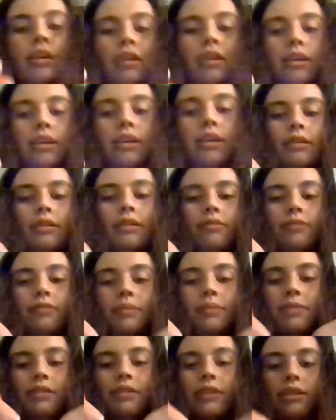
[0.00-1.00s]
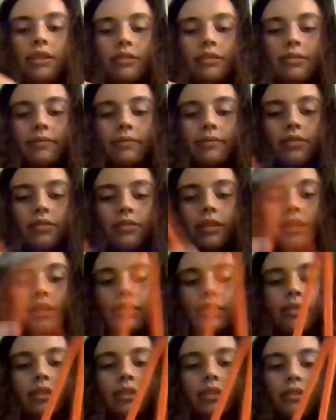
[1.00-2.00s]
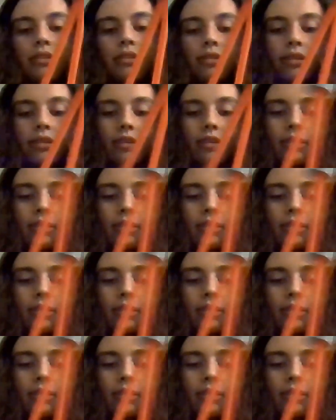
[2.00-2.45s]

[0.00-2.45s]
and wrap it around so that it stays snug.